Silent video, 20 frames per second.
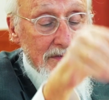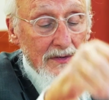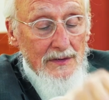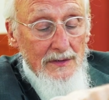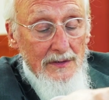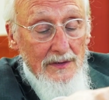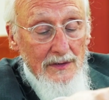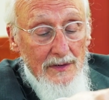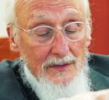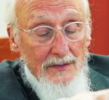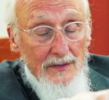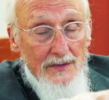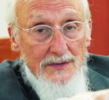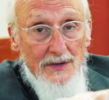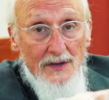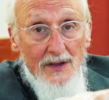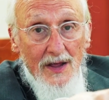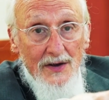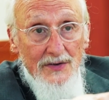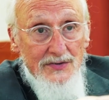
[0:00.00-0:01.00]
there's a
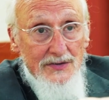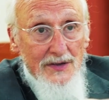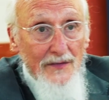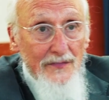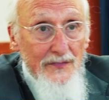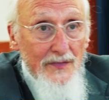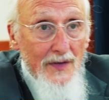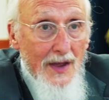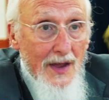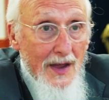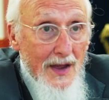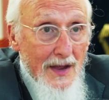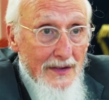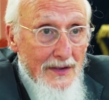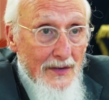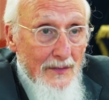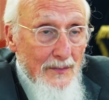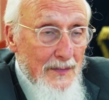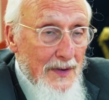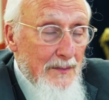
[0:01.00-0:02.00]
lot of stuff
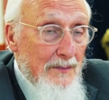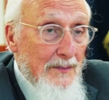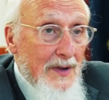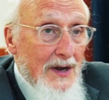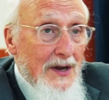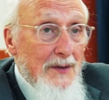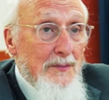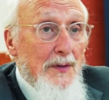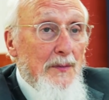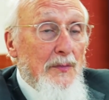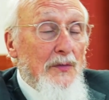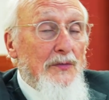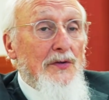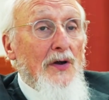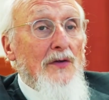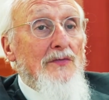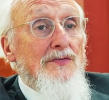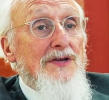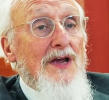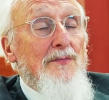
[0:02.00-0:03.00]
that many people
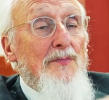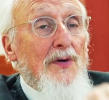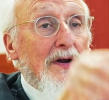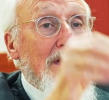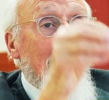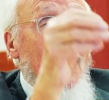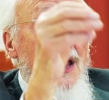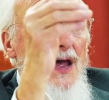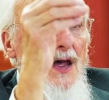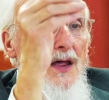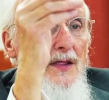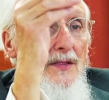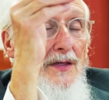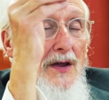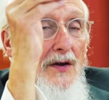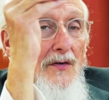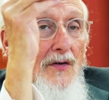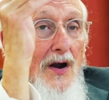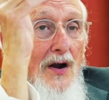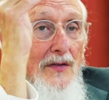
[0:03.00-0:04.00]
don't say, but
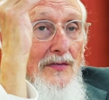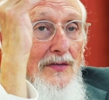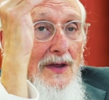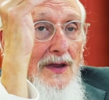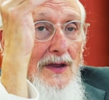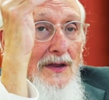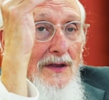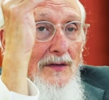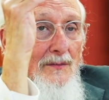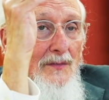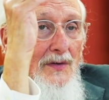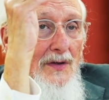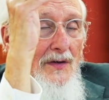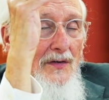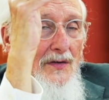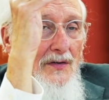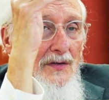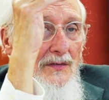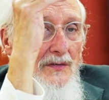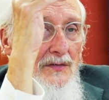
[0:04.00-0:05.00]
there are the
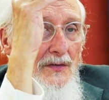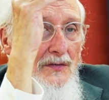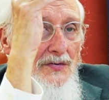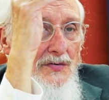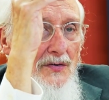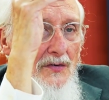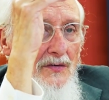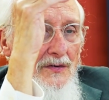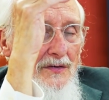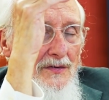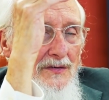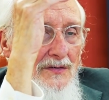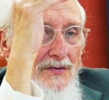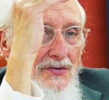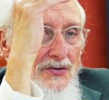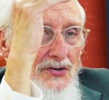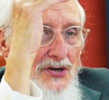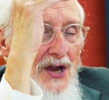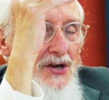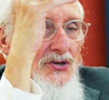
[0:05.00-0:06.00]
certain
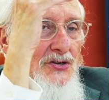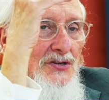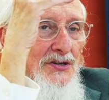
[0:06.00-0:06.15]
sheish